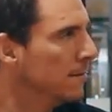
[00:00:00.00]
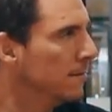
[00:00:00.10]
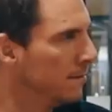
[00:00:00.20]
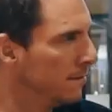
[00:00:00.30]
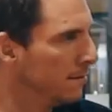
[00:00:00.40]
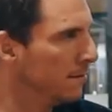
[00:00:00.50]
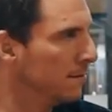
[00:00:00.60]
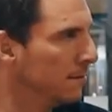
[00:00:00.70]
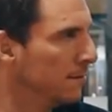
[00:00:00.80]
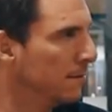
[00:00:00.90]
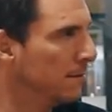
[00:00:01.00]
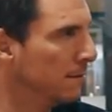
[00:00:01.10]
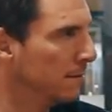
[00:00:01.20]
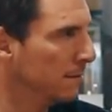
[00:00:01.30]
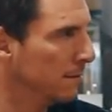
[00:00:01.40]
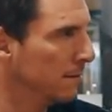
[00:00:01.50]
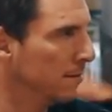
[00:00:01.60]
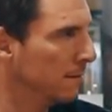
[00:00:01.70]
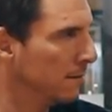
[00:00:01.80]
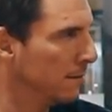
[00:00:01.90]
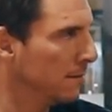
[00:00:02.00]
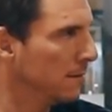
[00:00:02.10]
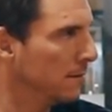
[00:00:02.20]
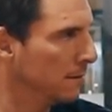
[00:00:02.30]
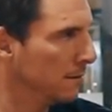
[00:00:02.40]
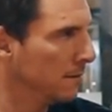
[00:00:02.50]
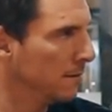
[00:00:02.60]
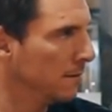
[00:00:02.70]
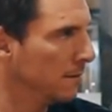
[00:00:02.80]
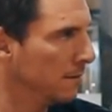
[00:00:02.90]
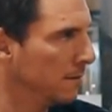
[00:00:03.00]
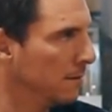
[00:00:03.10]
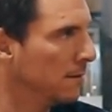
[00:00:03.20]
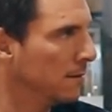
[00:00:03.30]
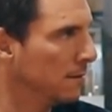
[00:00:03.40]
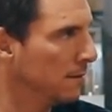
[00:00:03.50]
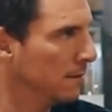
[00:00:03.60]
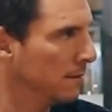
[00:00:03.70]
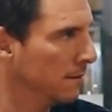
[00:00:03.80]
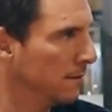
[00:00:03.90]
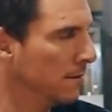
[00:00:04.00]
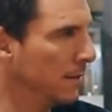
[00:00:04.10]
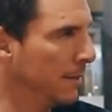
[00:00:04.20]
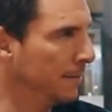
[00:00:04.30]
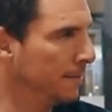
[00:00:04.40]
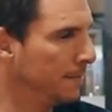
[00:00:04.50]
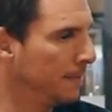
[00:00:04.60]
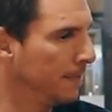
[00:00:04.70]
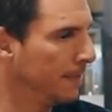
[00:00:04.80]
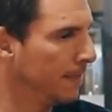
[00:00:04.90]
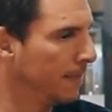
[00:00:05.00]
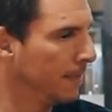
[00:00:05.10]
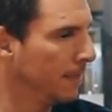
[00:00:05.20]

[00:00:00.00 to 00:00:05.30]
This person isn't speaking.